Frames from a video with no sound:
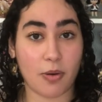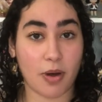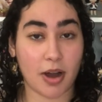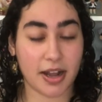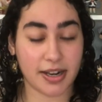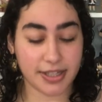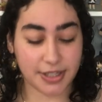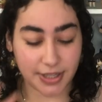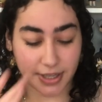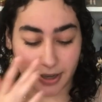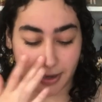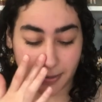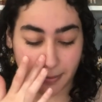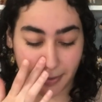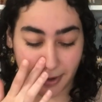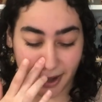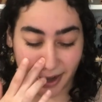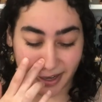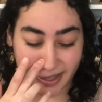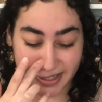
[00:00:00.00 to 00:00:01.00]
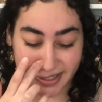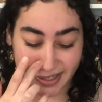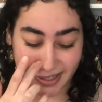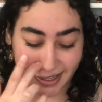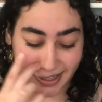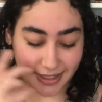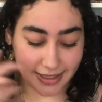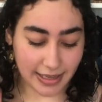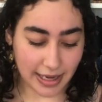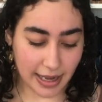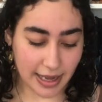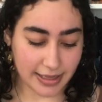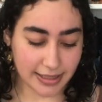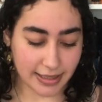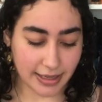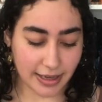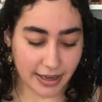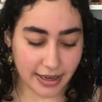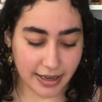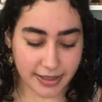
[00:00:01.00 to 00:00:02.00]
on to unbox
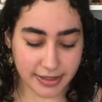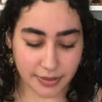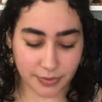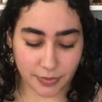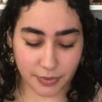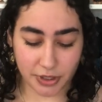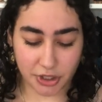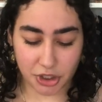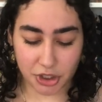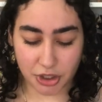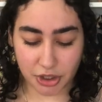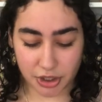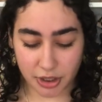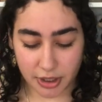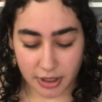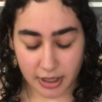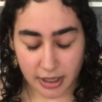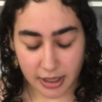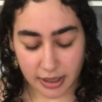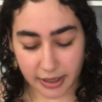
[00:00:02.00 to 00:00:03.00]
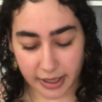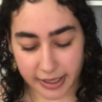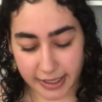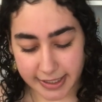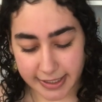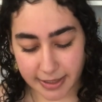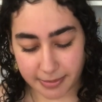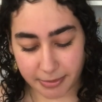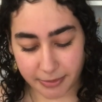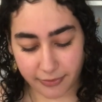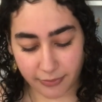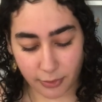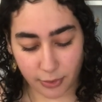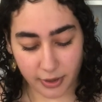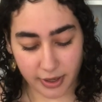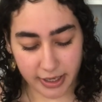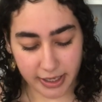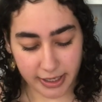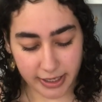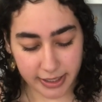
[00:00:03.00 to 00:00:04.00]
Dazai's, which, like I said before,
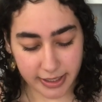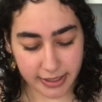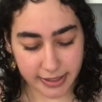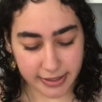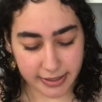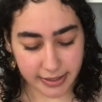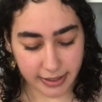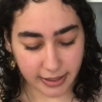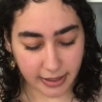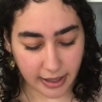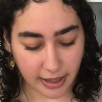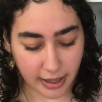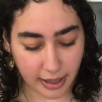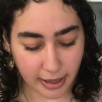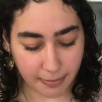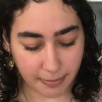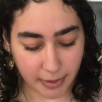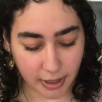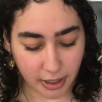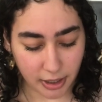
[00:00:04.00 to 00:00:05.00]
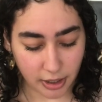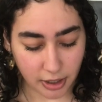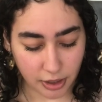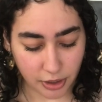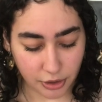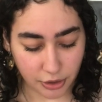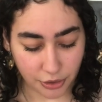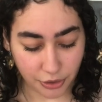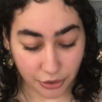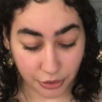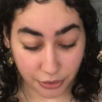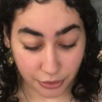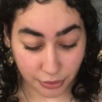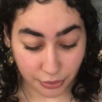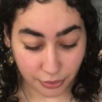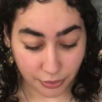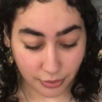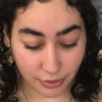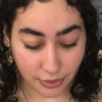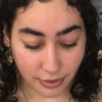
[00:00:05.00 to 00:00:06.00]
his came in
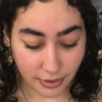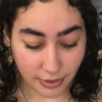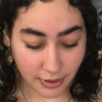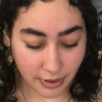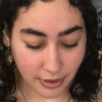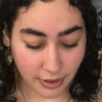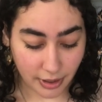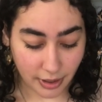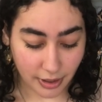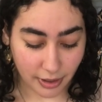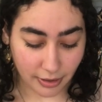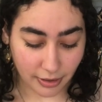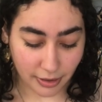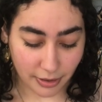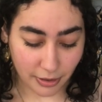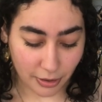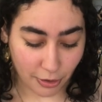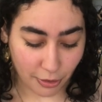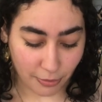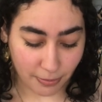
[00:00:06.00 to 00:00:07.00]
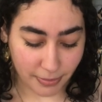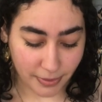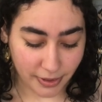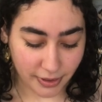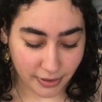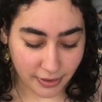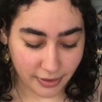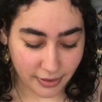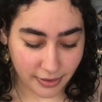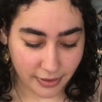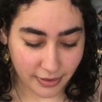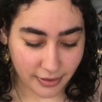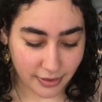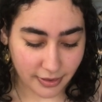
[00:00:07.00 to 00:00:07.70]
new and unopened,